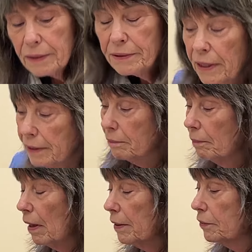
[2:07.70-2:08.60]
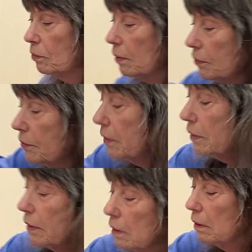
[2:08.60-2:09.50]
take my trusty
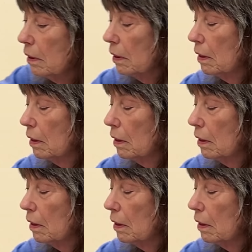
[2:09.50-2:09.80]
little